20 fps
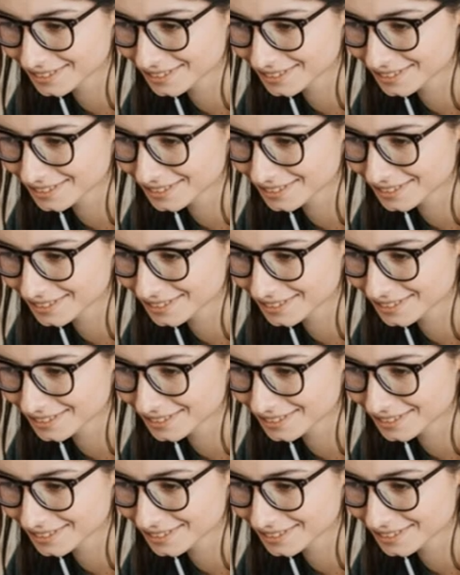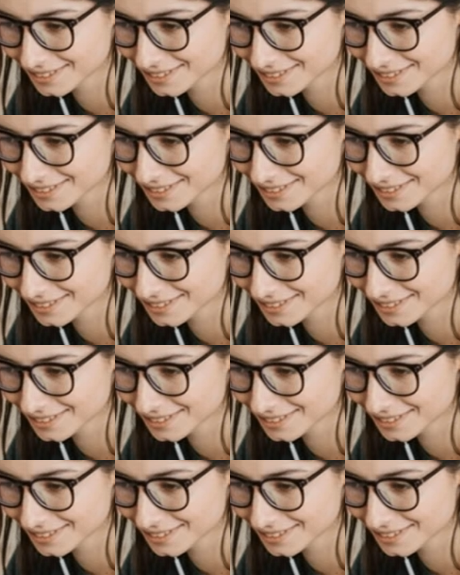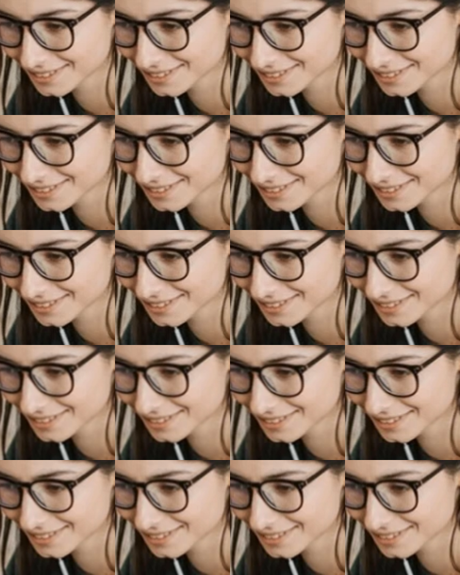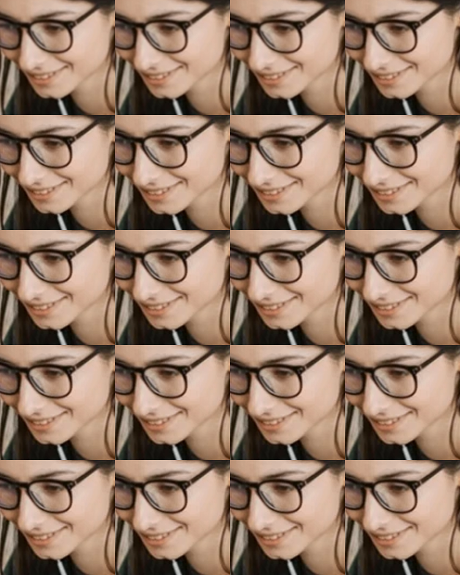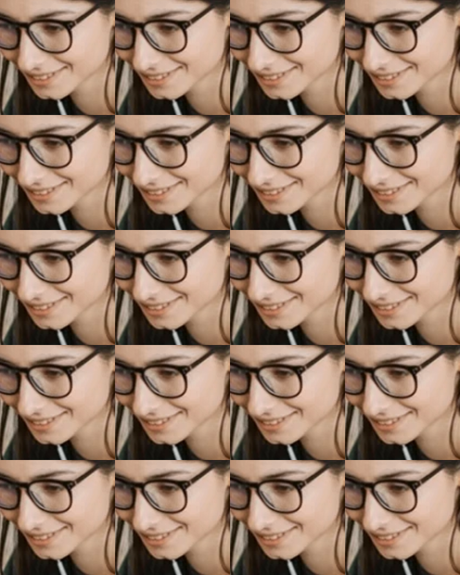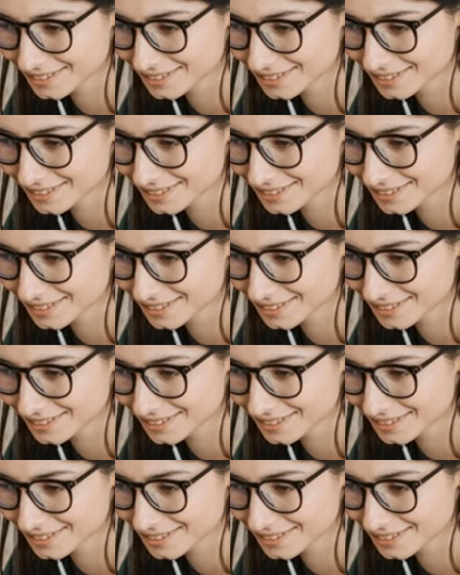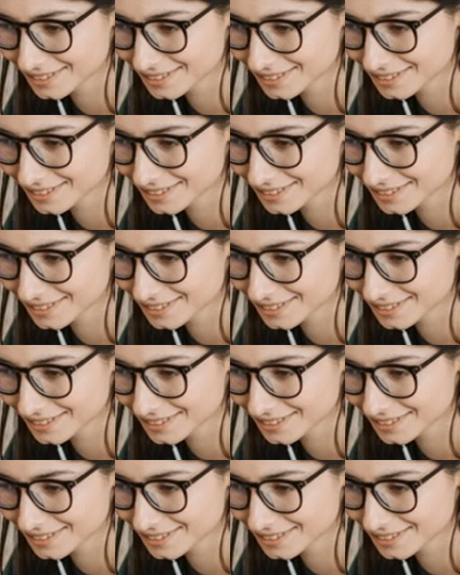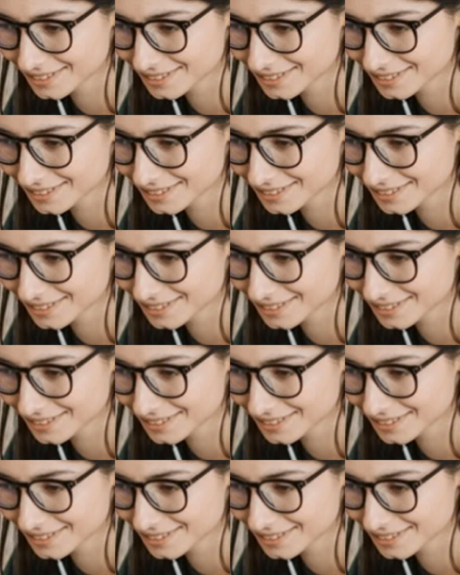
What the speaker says: The face doesn't move, so there is nothing to read.